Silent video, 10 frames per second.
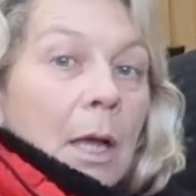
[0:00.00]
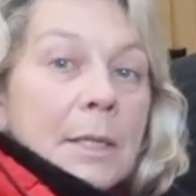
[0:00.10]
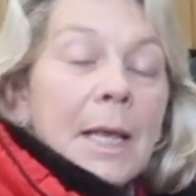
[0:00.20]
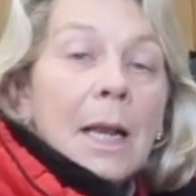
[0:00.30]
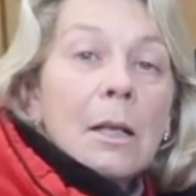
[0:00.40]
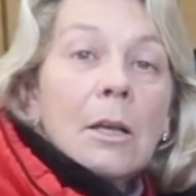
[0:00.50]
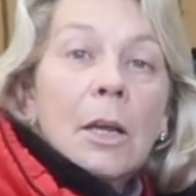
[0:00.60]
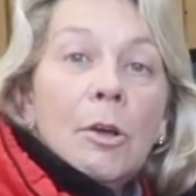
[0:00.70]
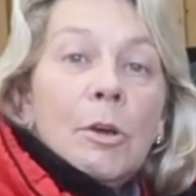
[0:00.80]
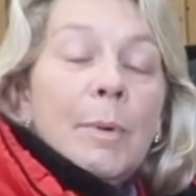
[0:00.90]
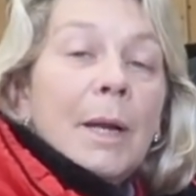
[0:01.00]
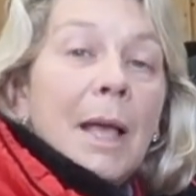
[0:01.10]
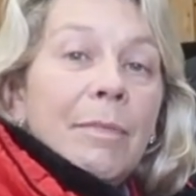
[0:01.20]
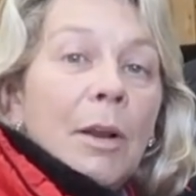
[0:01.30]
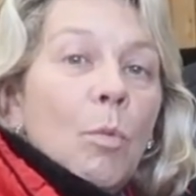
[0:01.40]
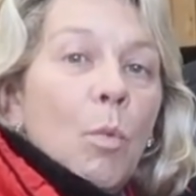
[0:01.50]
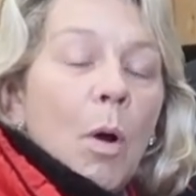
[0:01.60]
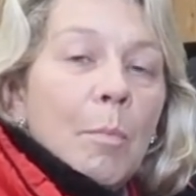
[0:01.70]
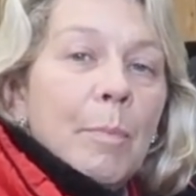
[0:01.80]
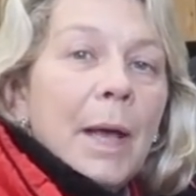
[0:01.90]
The saddle can only be level at
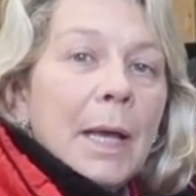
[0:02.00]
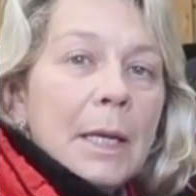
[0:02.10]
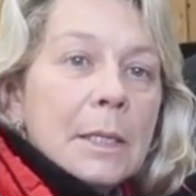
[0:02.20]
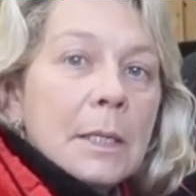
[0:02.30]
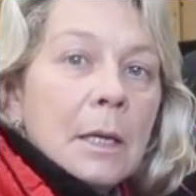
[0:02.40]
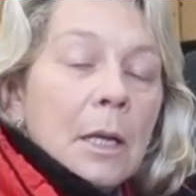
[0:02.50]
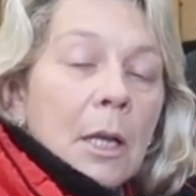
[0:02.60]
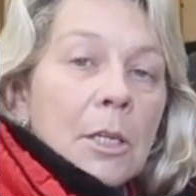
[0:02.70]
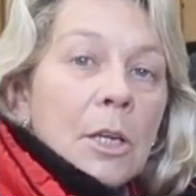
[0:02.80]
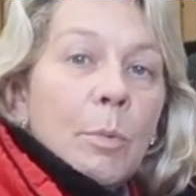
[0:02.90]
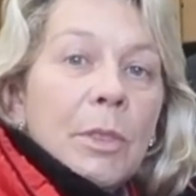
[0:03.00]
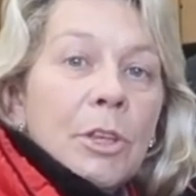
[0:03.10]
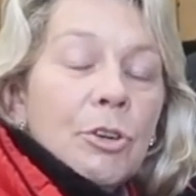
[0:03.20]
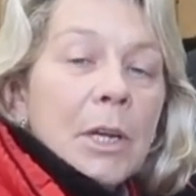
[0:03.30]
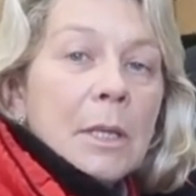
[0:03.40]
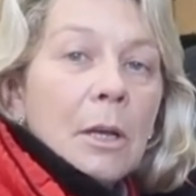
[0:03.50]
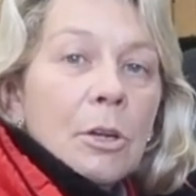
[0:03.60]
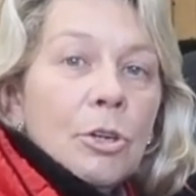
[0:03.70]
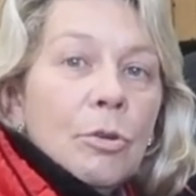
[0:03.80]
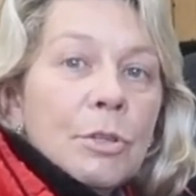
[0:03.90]
one pace. So with the dressage
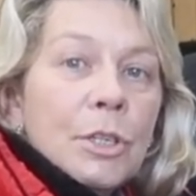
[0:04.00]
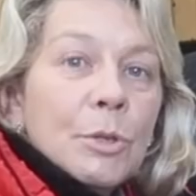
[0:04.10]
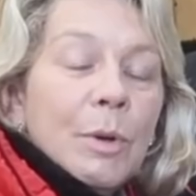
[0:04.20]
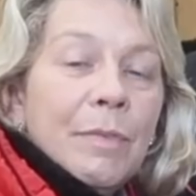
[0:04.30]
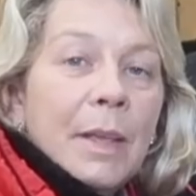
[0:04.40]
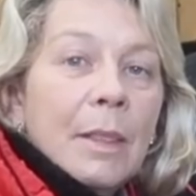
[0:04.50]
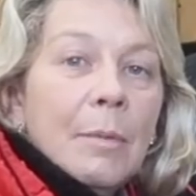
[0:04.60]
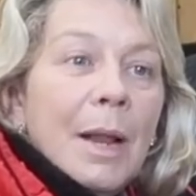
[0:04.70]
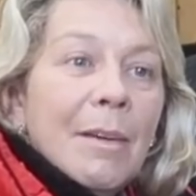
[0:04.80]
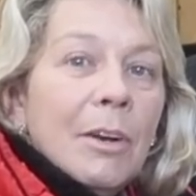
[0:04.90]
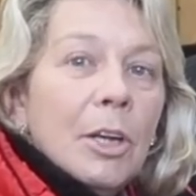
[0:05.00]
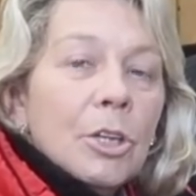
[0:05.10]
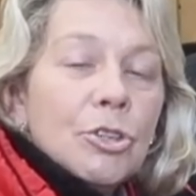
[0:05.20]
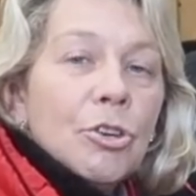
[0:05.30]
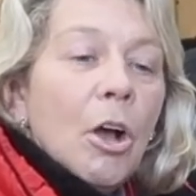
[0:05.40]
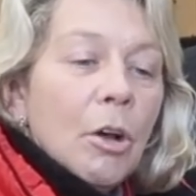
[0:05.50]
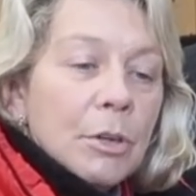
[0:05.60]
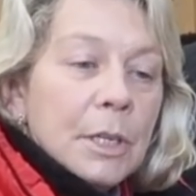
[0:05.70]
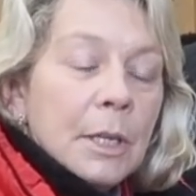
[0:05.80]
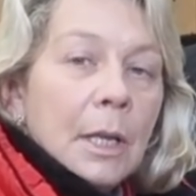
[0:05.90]
large horses, we fit them level at
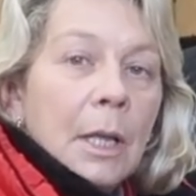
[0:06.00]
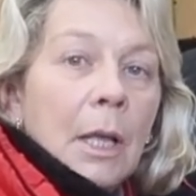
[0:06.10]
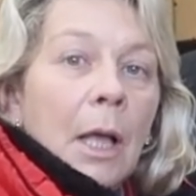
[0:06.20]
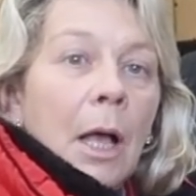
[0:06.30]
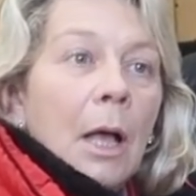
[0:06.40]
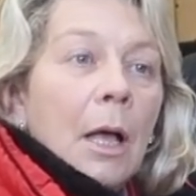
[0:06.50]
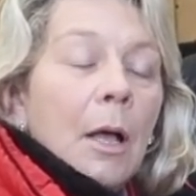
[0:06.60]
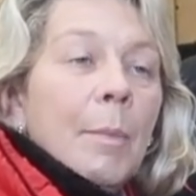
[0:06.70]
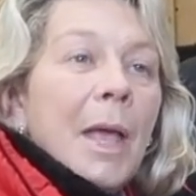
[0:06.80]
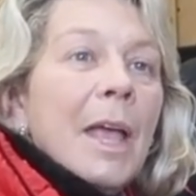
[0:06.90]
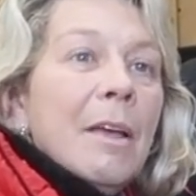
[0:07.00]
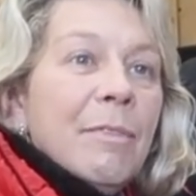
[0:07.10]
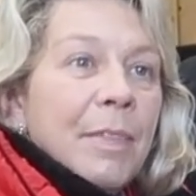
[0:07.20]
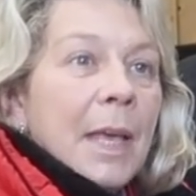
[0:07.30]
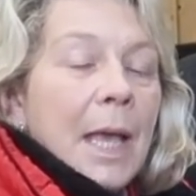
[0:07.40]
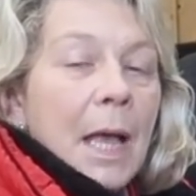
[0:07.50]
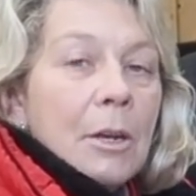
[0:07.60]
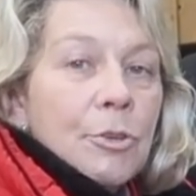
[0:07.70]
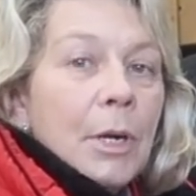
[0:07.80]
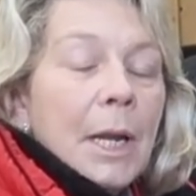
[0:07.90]
trot. Um, if they
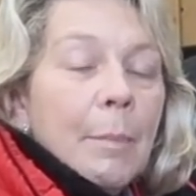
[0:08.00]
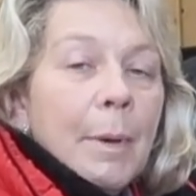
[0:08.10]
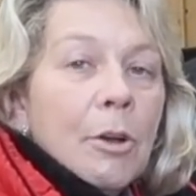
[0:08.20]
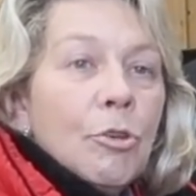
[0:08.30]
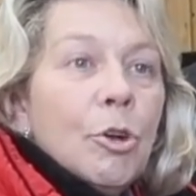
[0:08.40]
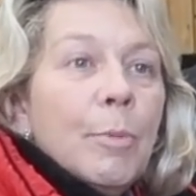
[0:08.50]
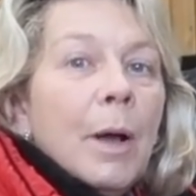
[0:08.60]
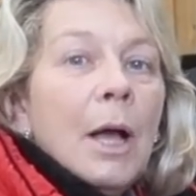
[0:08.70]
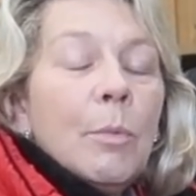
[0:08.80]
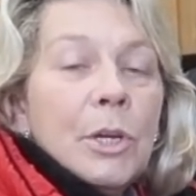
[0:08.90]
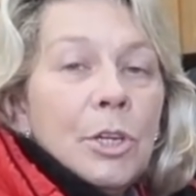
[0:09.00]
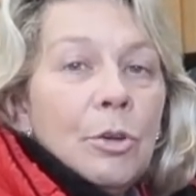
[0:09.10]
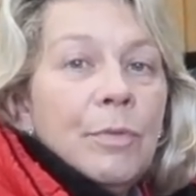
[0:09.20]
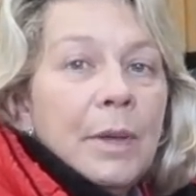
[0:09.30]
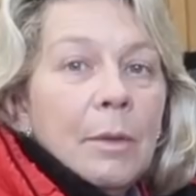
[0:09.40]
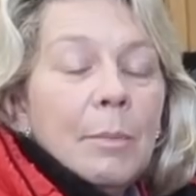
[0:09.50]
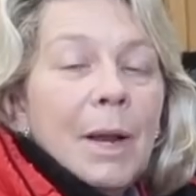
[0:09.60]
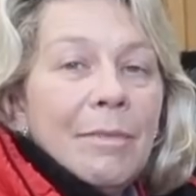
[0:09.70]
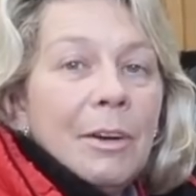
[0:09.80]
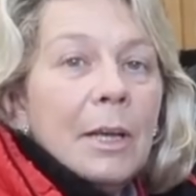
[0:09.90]
canter a little bit croup high, we do fit them
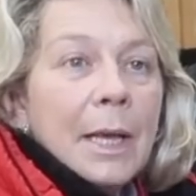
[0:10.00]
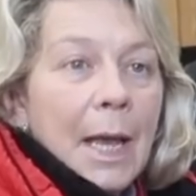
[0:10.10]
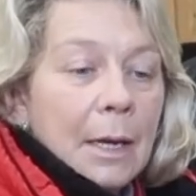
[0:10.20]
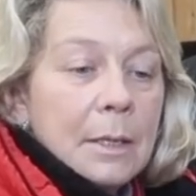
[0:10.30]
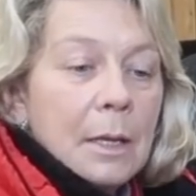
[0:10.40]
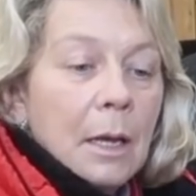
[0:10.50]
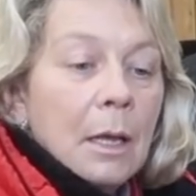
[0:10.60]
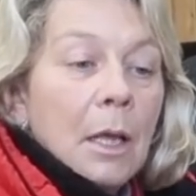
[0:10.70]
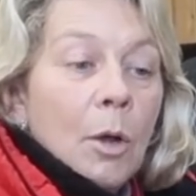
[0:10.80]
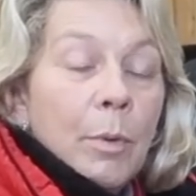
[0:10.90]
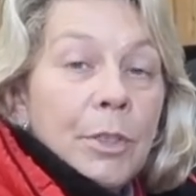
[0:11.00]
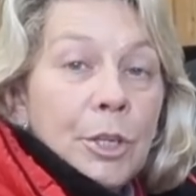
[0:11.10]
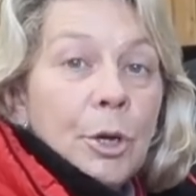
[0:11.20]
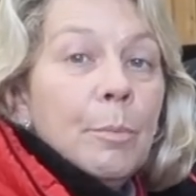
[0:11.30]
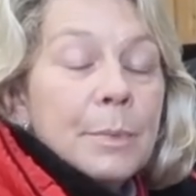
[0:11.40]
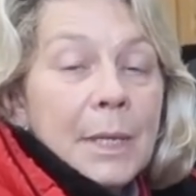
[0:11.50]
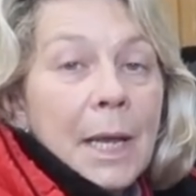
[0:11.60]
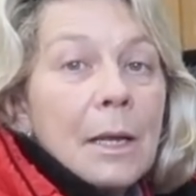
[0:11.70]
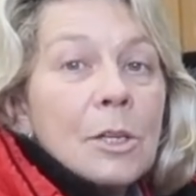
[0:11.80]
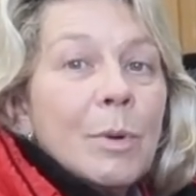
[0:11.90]
level at canter. With the jump
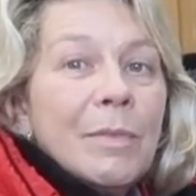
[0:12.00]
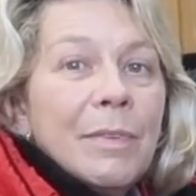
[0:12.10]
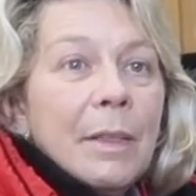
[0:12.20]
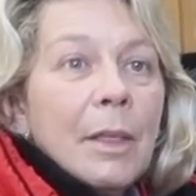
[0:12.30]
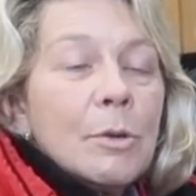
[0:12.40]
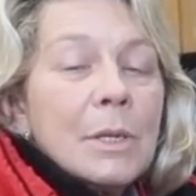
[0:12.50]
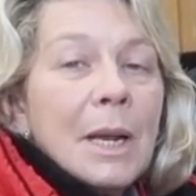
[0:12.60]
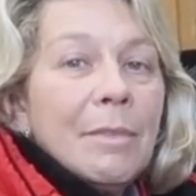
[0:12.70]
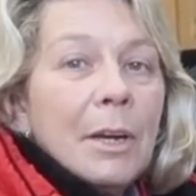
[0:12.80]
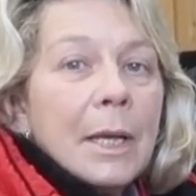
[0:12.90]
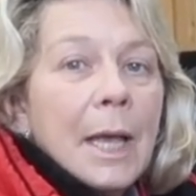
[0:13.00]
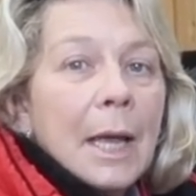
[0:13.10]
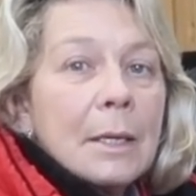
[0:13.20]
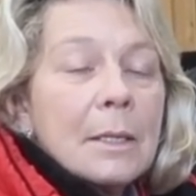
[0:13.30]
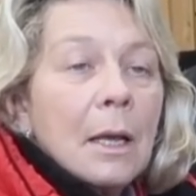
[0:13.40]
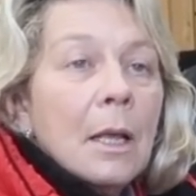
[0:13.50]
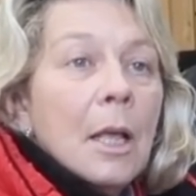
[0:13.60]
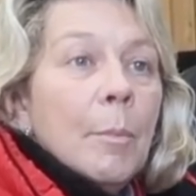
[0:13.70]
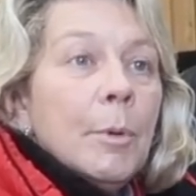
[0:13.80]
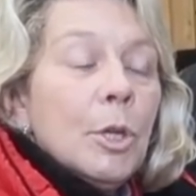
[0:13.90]
saddles, we fit those level at canter.
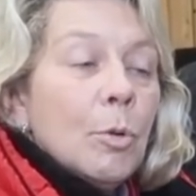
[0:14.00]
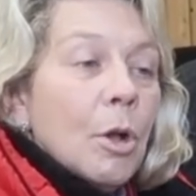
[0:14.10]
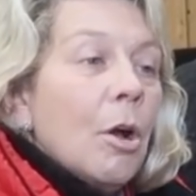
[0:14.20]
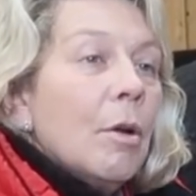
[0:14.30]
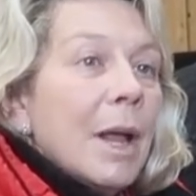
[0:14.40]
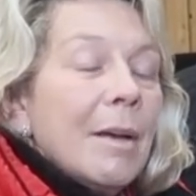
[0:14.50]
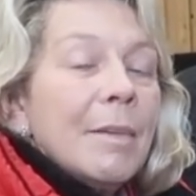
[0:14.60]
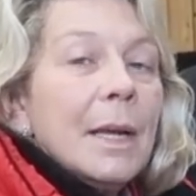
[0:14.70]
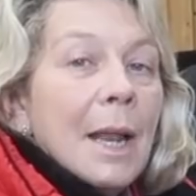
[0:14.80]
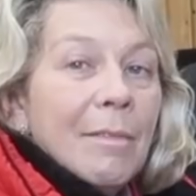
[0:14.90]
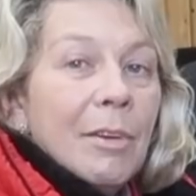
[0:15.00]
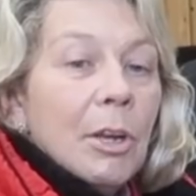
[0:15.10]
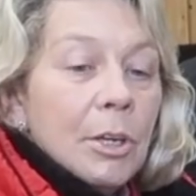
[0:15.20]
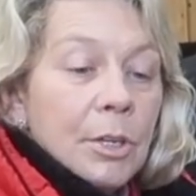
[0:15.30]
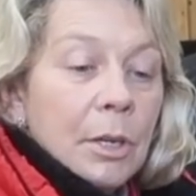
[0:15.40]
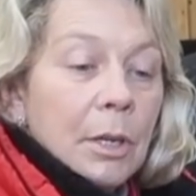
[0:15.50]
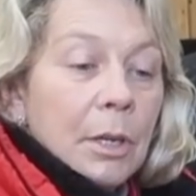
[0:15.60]
But you can't have it level at